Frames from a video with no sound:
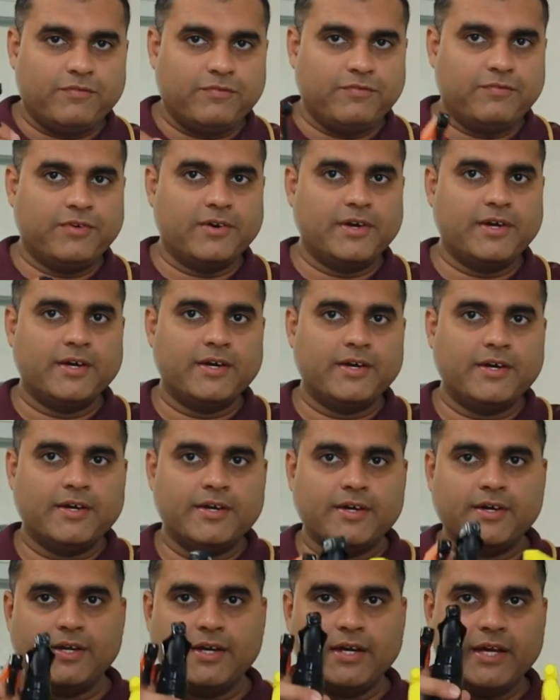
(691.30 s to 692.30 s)
of
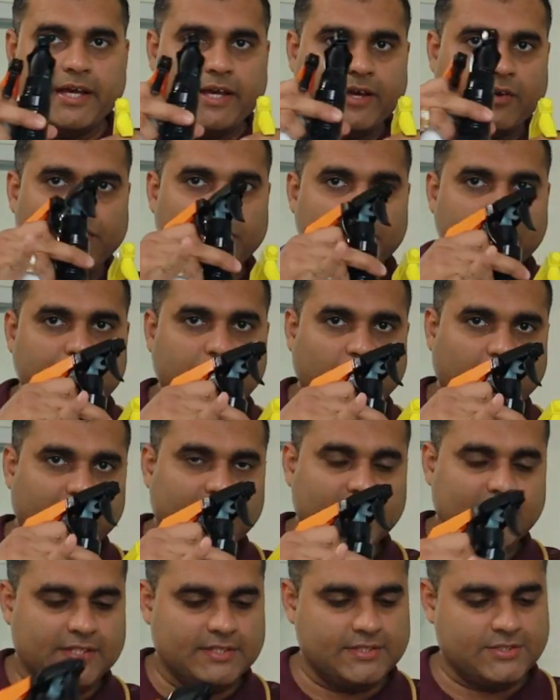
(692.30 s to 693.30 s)
liquid
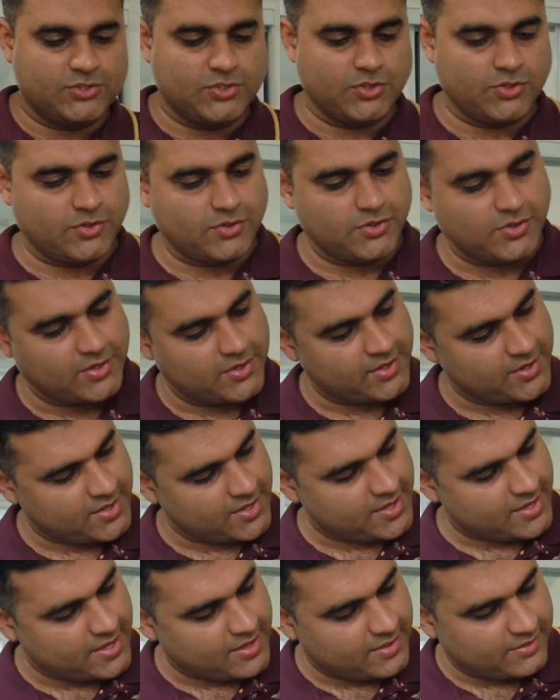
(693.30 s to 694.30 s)
bottles. So
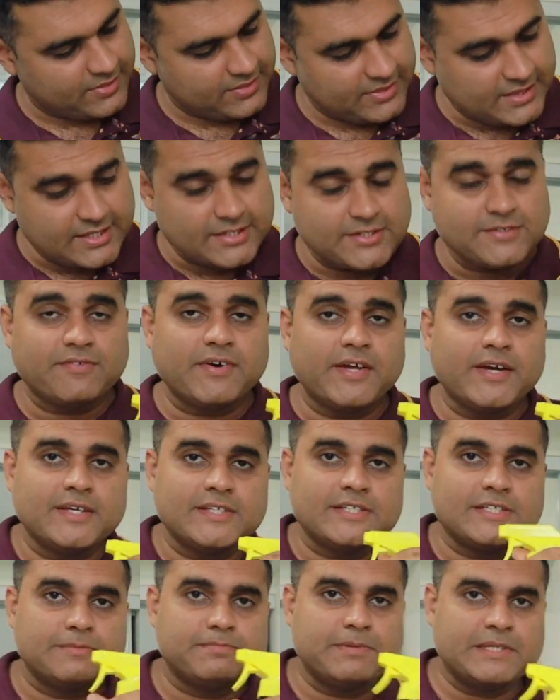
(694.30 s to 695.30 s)
this one
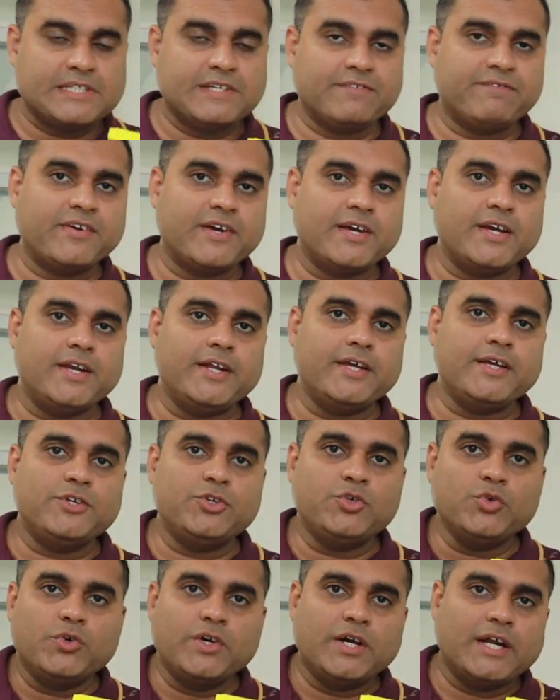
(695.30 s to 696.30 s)
is specifically
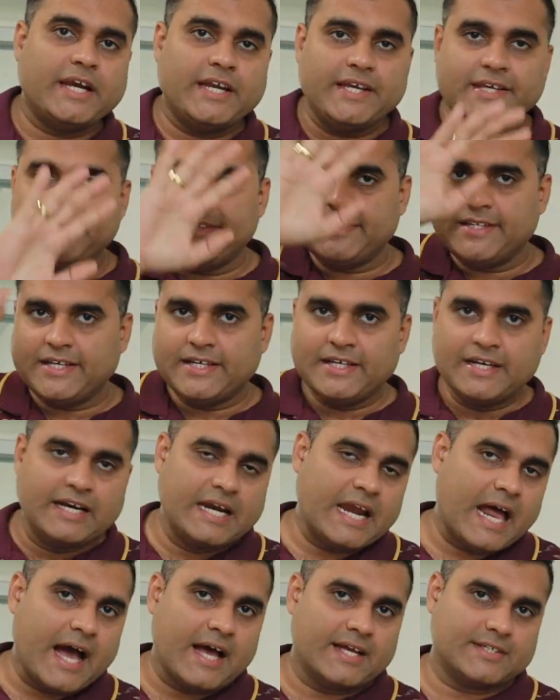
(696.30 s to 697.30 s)
to clean the
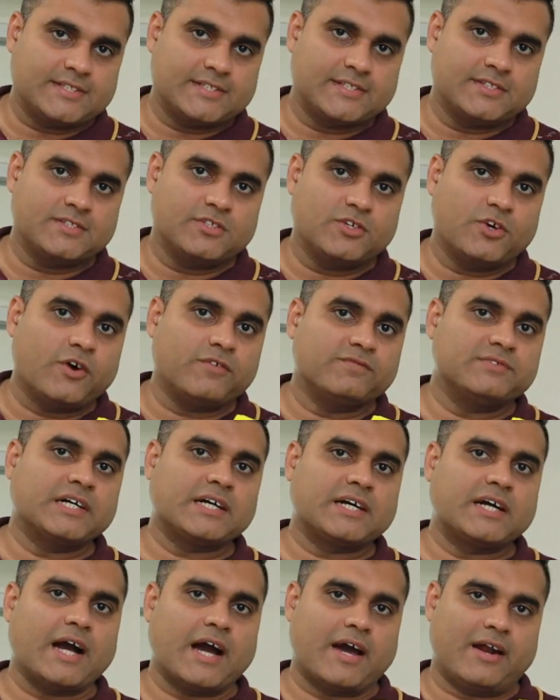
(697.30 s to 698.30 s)
glass of
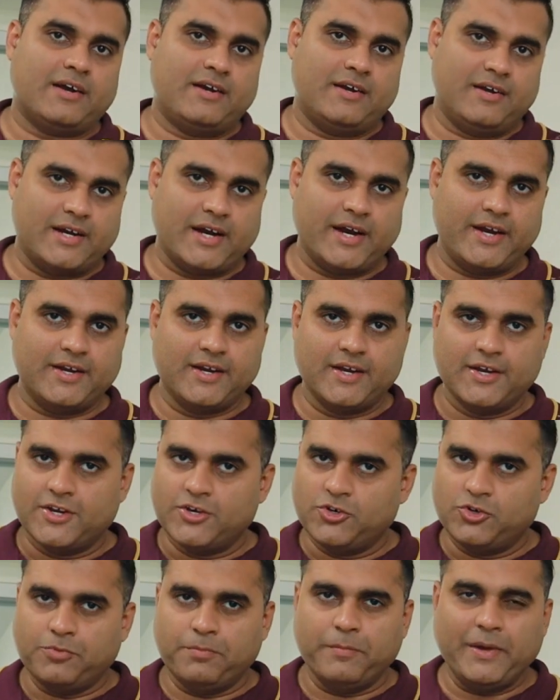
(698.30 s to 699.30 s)
the car, right?
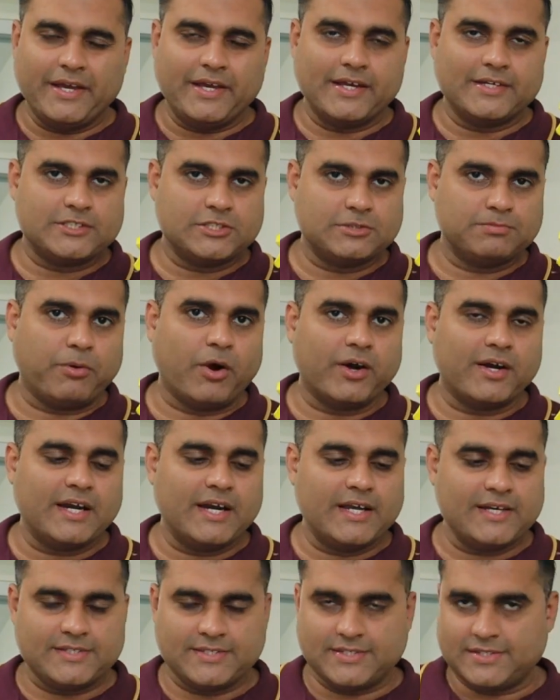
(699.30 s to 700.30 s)
To make it
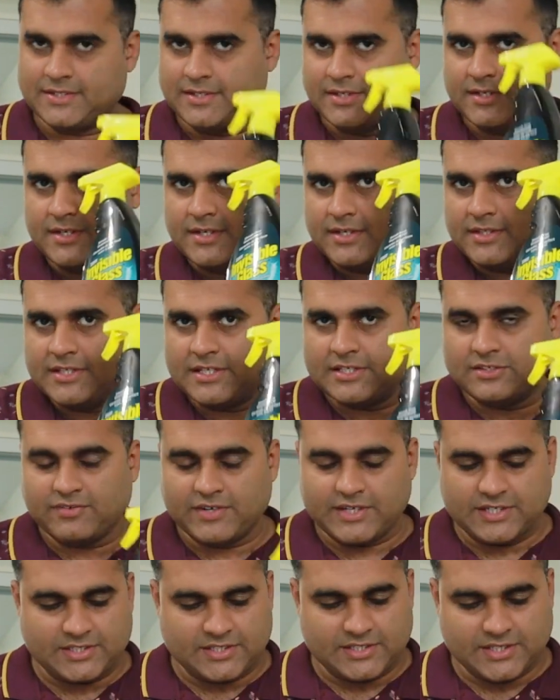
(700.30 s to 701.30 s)
spotless. This
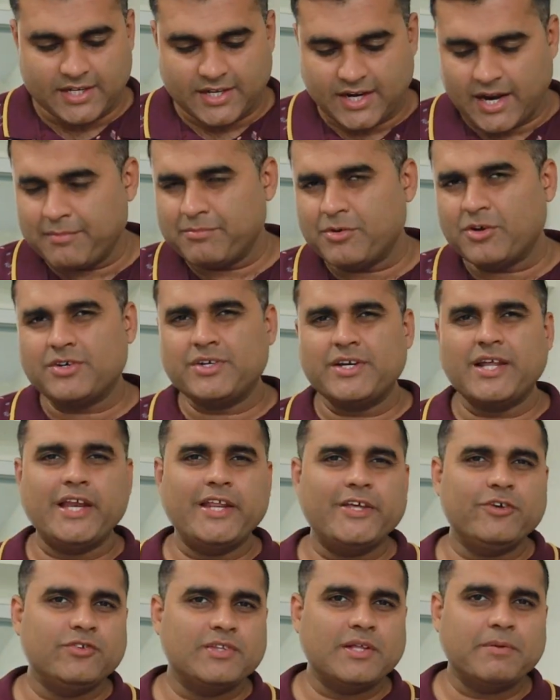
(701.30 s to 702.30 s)
one is there. I'm not
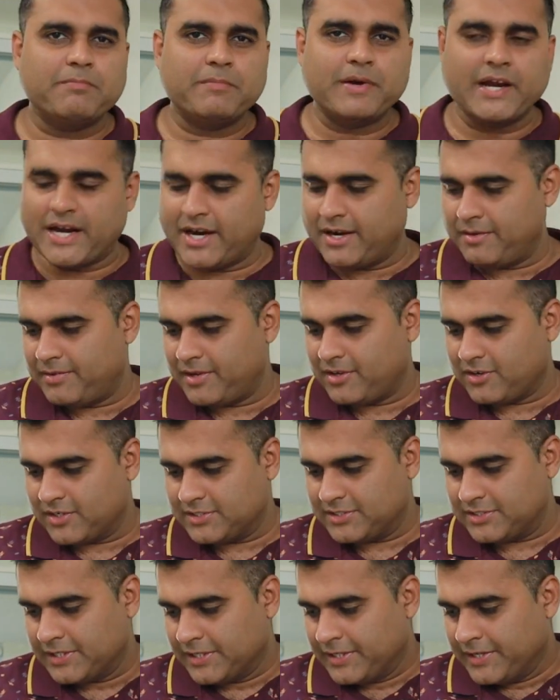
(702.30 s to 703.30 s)
telling you the brand
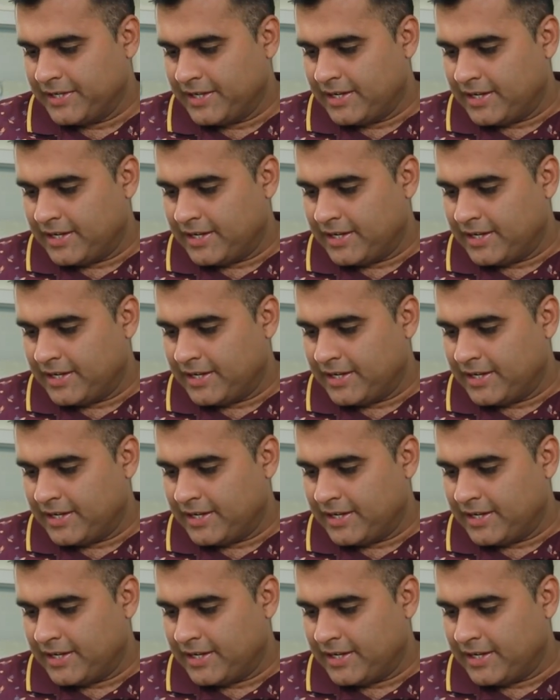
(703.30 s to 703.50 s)
because